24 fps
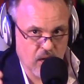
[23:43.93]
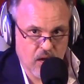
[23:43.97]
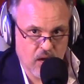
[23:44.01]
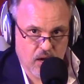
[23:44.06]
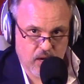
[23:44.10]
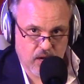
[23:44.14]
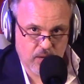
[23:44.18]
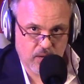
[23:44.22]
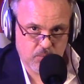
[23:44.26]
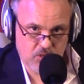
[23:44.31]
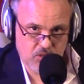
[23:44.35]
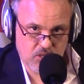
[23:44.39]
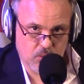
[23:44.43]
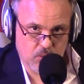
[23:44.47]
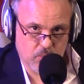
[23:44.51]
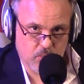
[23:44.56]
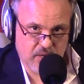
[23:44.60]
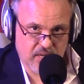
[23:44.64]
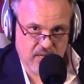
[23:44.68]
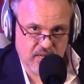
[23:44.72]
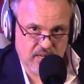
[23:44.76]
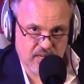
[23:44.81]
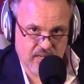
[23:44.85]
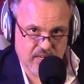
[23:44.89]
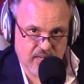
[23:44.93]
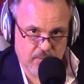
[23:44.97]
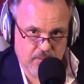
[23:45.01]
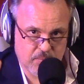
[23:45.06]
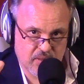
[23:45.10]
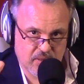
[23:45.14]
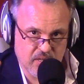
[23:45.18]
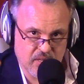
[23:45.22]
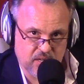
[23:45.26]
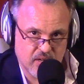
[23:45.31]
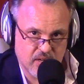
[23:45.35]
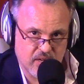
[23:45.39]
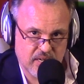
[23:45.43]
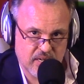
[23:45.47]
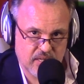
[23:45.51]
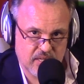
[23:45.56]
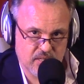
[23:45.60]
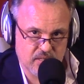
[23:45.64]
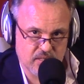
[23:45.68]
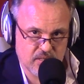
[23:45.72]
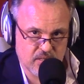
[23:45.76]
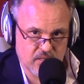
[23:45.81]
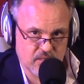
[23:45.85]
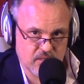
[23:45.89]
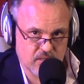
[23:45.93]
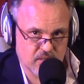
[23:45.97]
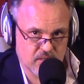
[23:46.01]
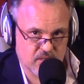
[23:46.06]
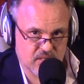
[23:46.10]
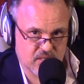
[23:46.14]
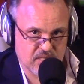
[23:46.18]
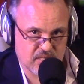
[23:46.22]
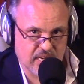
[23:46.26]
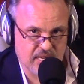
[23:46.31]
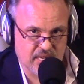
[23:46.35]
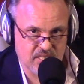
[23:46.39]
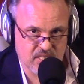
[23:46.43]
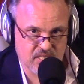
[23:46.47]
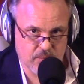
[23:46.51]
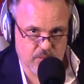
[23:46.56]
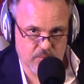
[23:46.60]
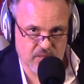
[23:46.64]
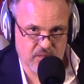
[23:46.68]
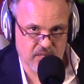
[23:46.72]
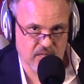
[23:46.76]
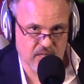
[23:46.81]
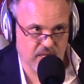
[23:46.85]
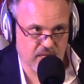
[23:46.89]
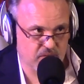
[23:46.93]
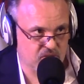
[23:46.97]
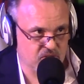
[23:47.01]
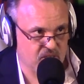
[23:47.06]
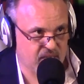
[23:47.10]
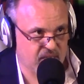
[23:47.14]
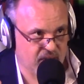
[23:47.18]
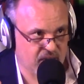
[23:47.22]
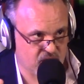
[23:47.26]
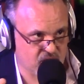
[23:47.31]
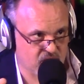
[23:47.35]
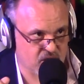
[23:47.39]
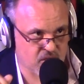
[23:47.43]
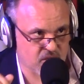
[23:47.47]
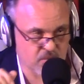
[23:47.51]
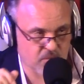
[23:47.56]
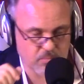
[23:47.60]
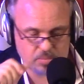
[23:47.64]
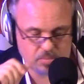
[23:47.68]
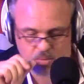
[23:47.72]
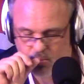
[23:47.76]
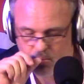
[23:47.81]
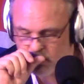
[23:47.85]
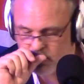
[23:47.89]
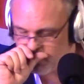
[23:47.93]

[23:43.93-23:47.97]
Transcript: I was the wicket keeper, the guy that stands there with the gloves and catches the ball.